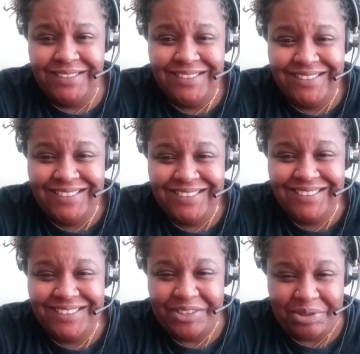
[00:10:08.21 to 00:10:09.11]
you
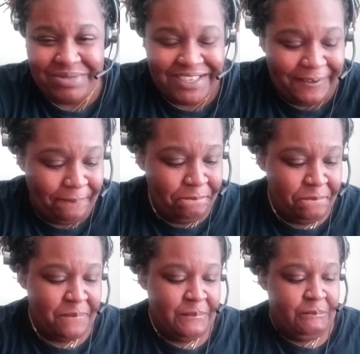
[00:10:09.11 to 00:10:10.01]
know what I'm saying?
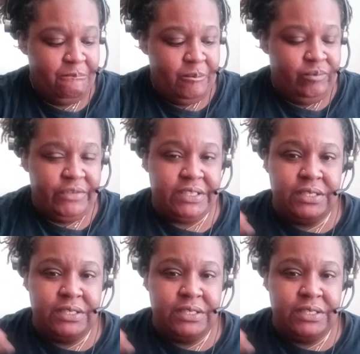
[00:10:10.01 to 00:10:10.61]
This